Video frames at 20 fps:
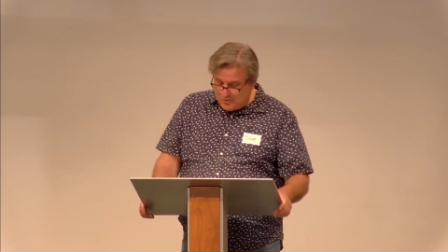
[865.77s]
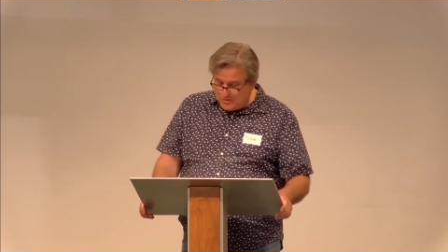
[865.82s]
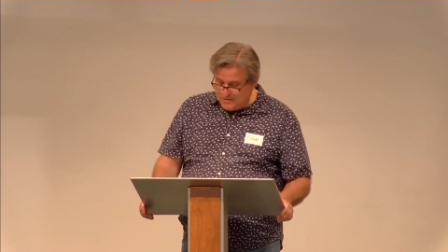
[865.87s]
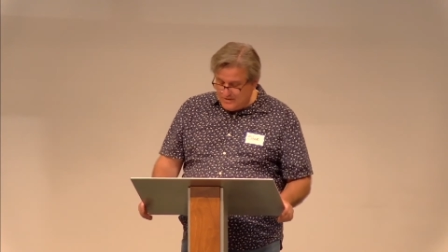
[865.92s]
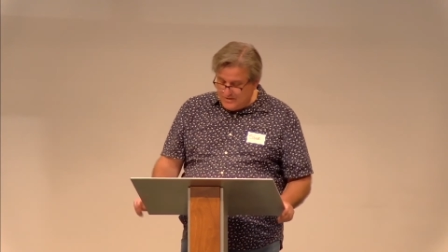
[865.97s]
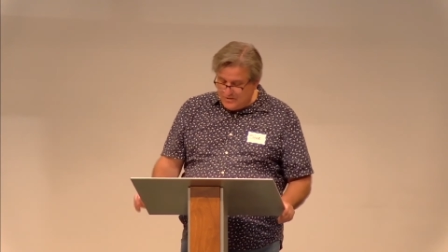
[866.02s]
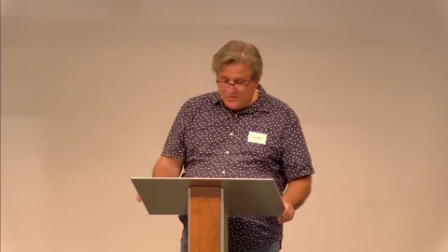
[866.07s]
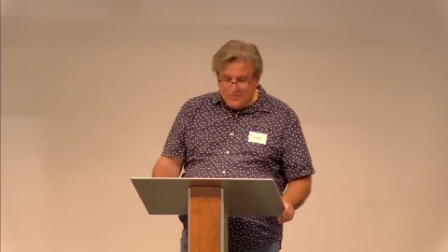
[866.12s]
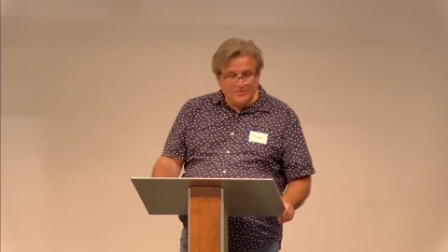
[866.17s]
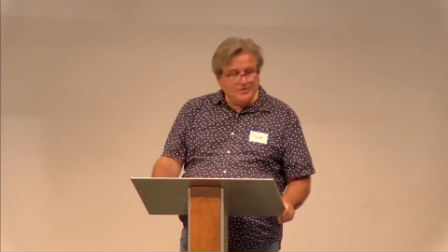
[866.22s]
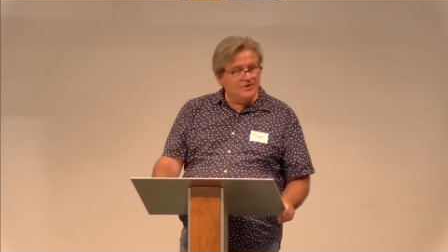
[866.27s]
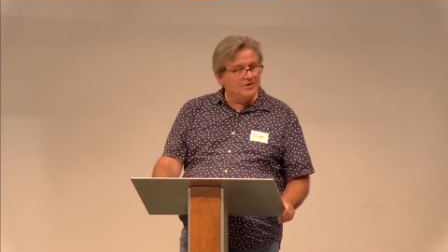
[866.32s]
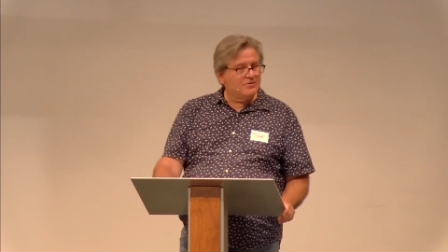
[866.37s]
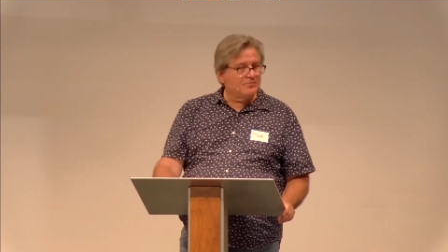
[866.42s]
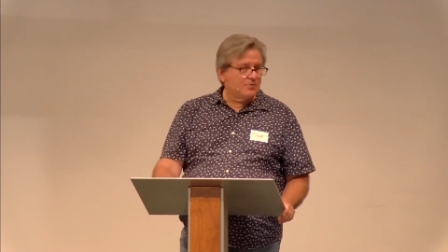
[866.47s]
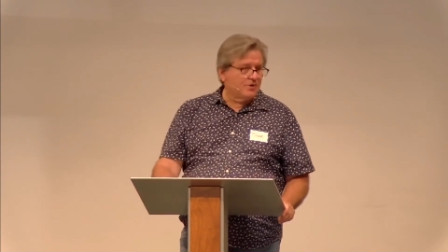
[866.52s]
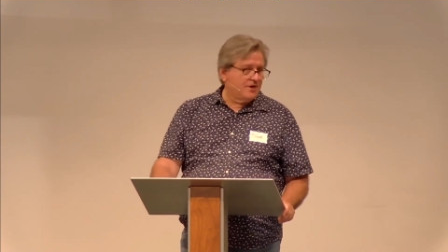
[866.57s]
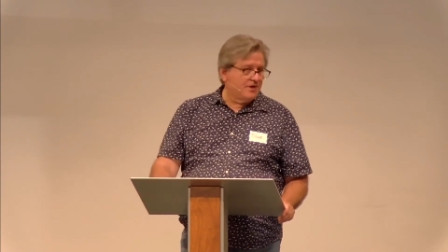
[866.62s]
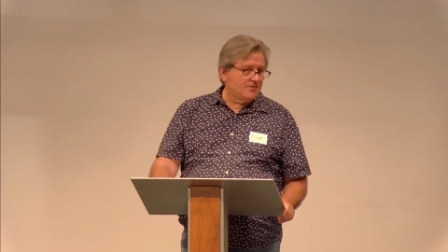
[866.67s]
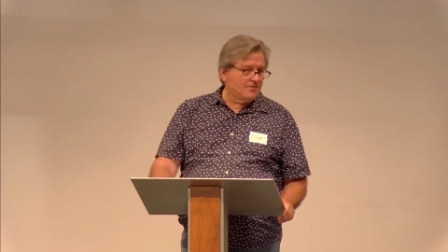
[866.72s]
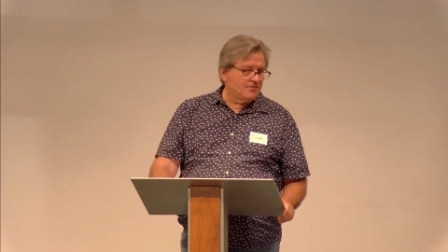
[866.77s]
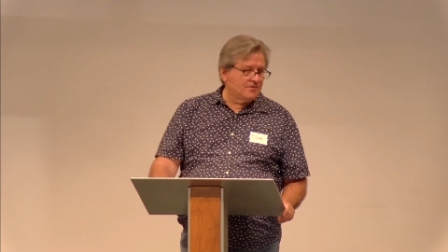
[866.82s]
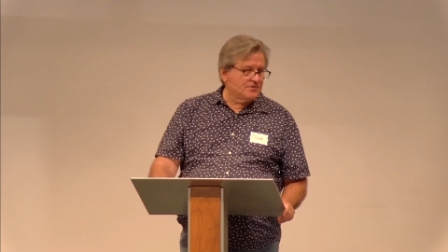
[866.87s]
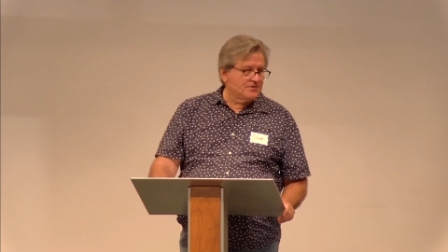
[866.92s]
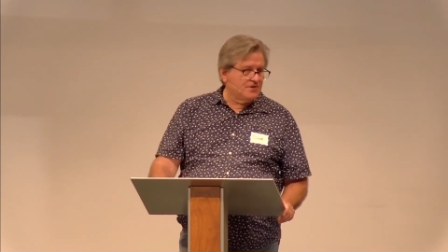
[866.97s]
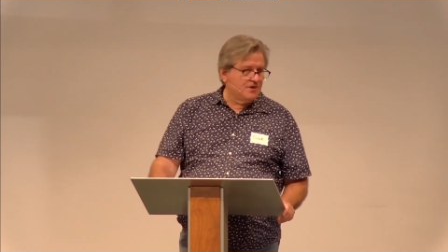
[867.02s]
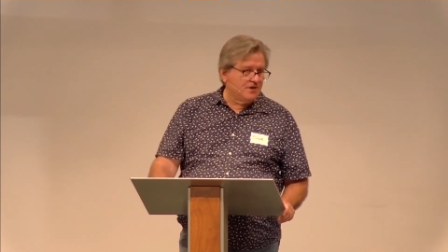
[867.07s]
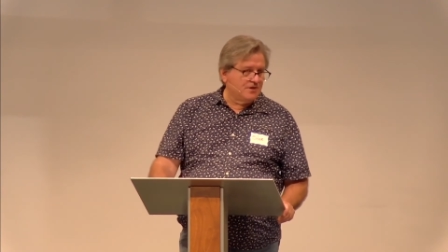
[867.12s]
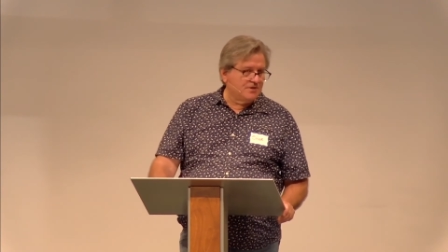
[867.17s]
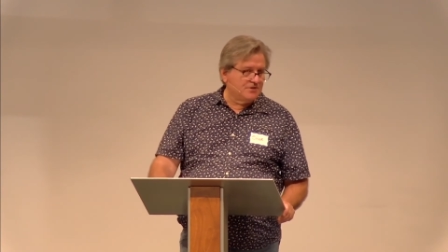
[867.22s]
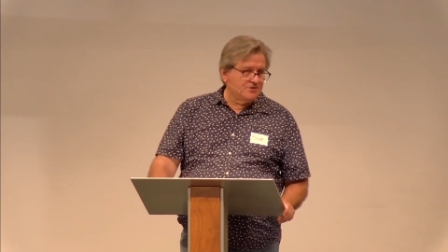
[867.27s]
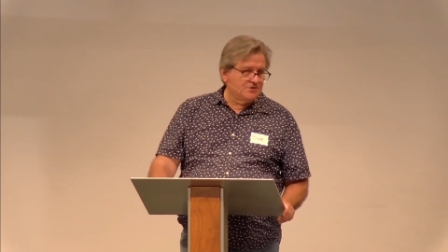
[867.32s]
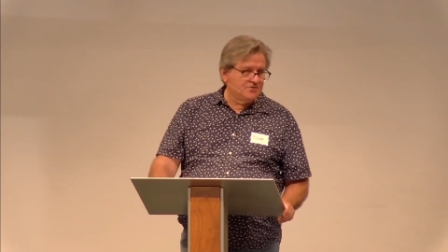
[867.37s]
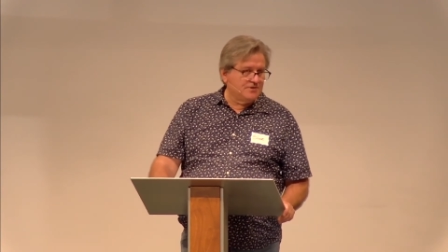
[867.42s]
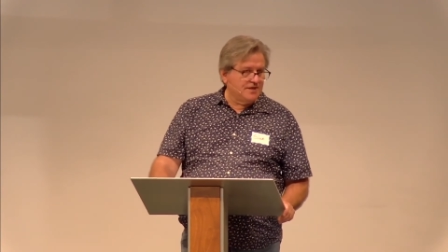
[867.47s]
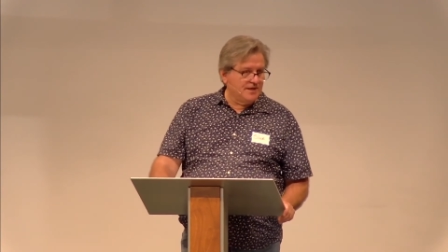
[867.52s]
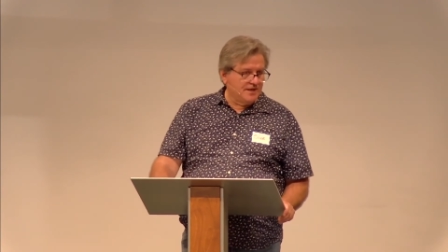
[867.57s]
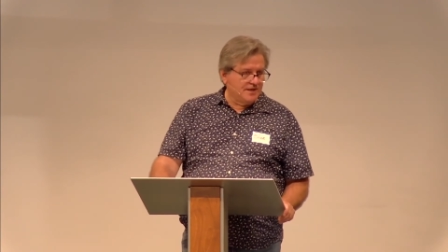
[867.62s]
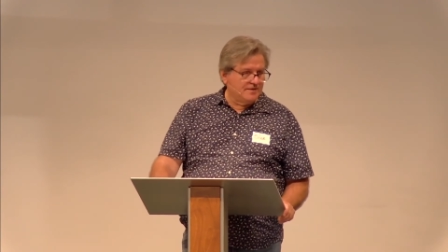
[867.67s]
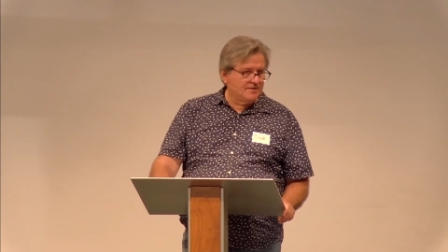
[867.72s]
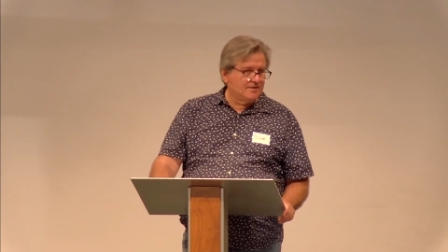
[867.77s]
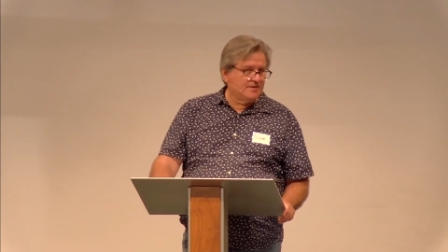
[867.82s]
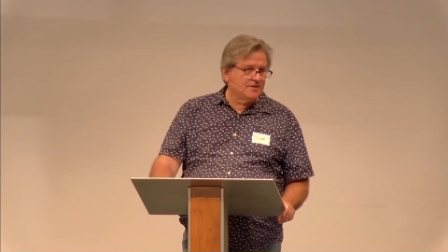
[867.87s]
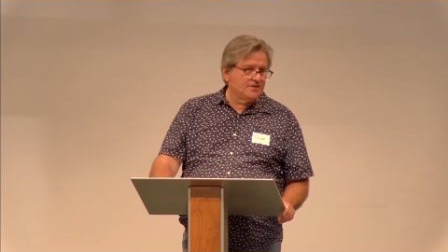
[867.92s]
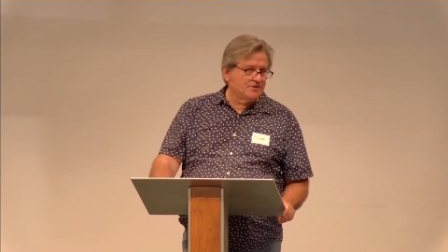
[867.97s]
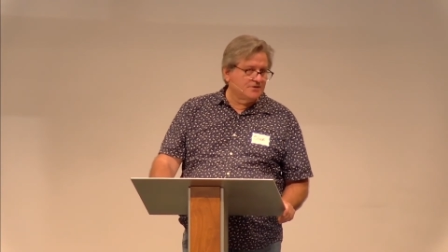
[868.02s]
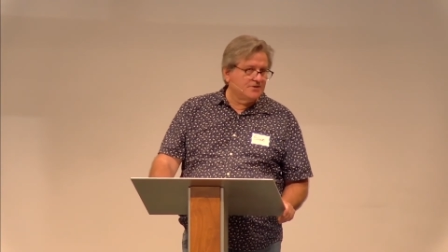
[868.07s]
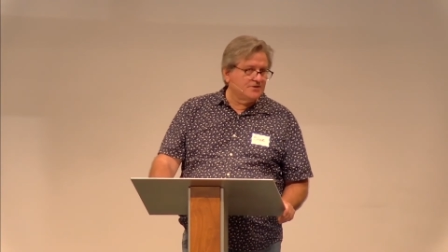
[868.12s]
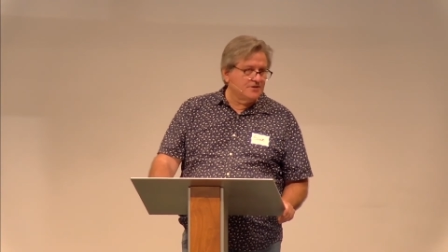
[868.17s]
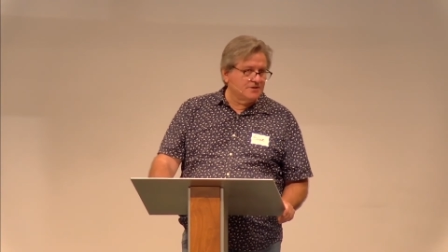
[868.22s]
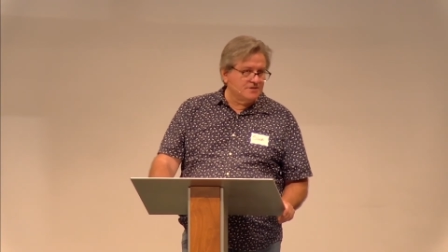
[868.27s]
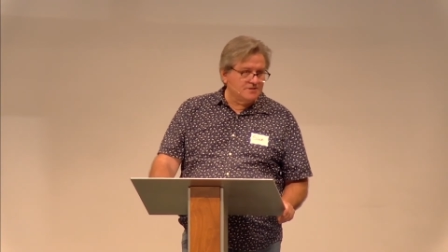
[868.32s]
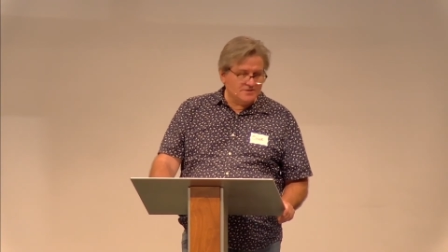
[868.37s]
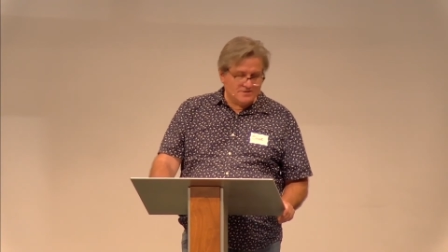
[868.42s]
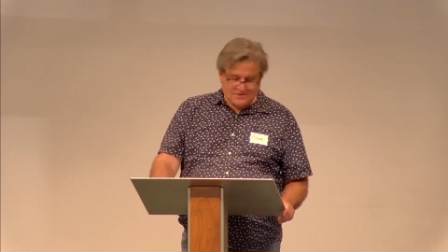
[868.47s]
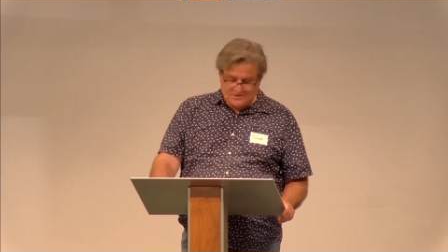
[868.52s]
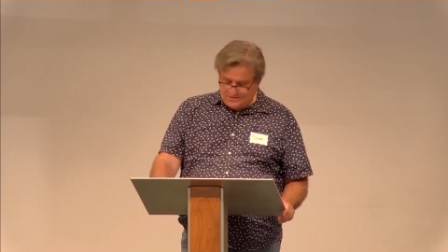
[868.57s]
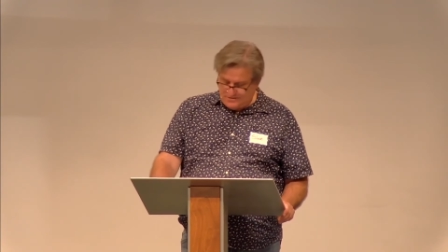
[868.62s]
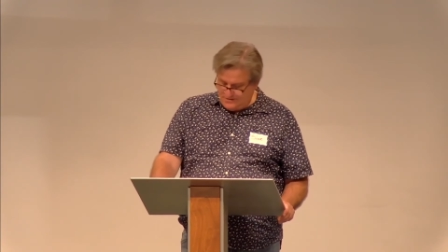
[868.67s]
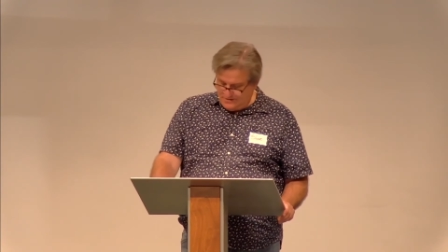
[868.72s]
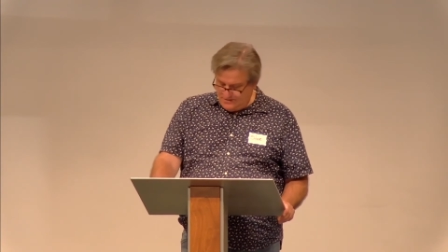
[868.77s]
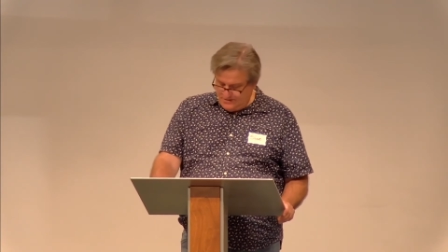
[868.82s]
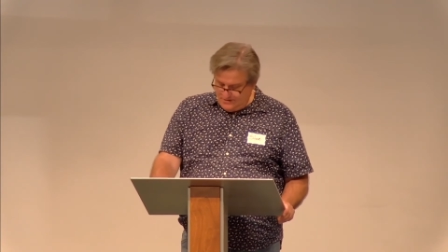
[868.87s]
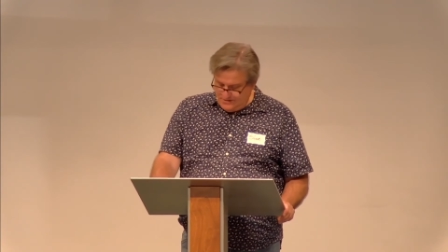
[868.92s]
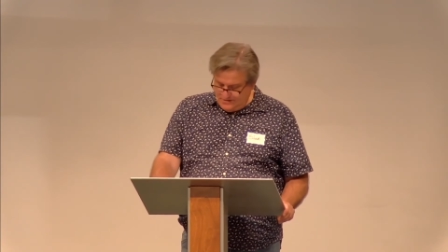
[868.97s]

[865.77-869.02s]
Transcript: morally holding our breath for as long as you can, thank goodness,